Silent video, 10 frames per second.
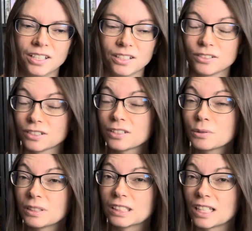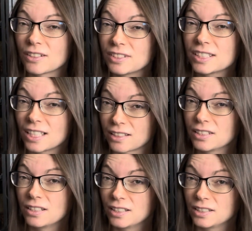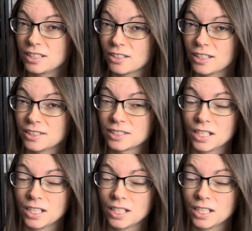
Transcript: There's also a lot of sex in this series.